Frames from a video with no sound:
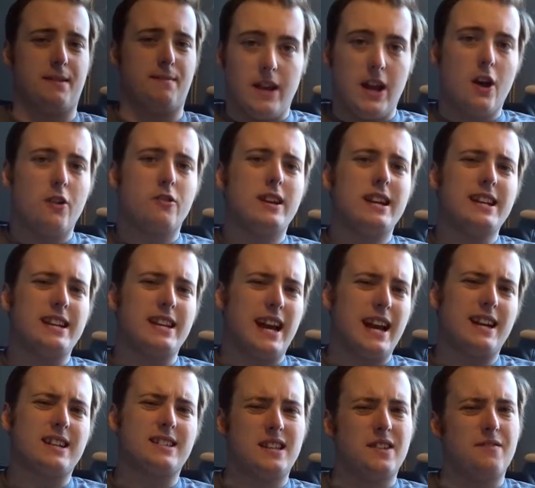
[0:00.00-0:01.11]
The only
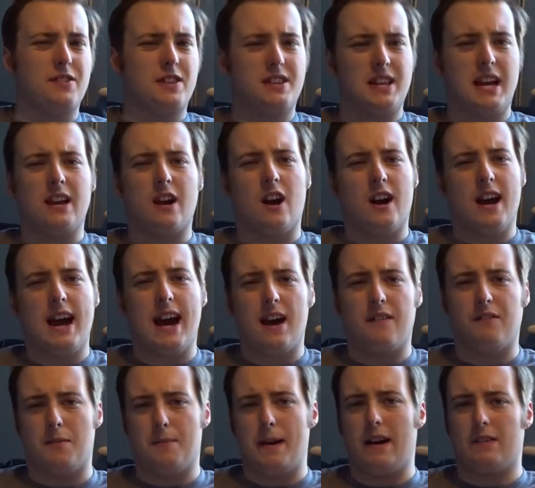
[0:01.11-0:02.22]
negative thing I
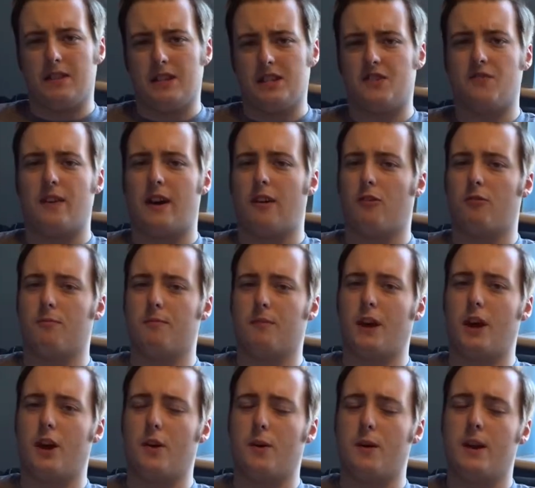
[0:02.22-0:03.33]
have about this film,
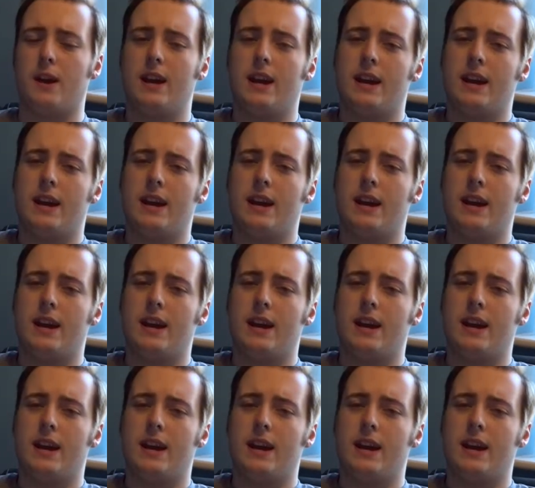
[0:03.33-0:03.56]
though,